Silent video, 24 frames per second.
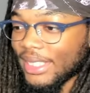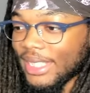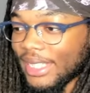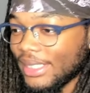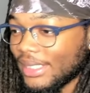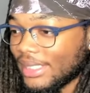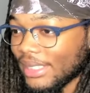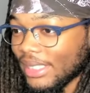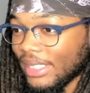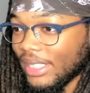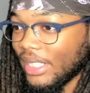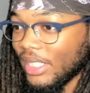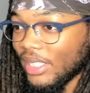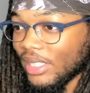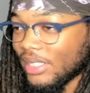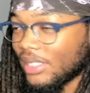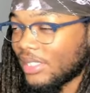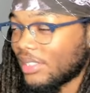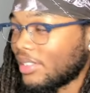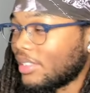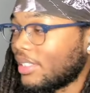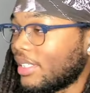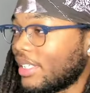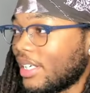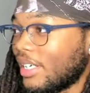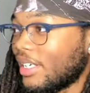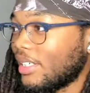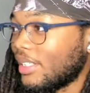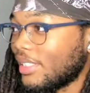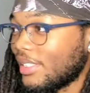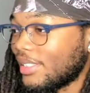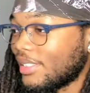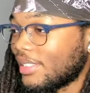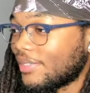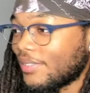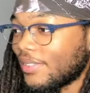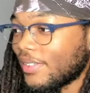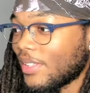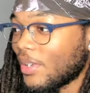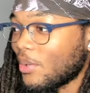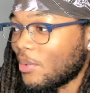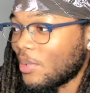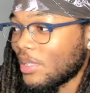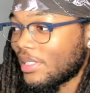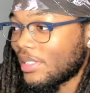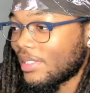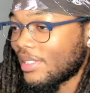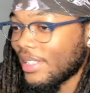his lyrics are there, his
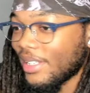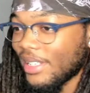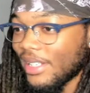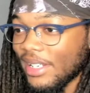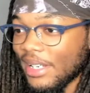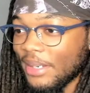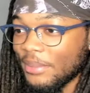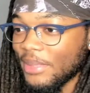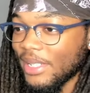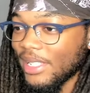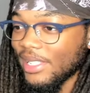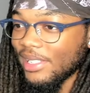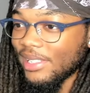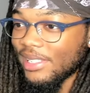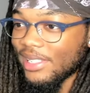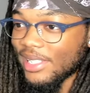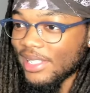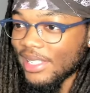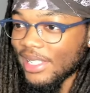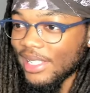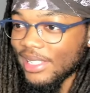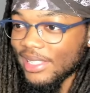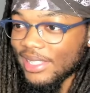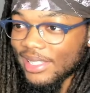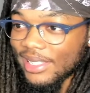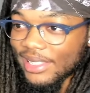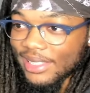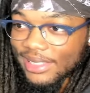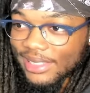flow is there. I mean, shit.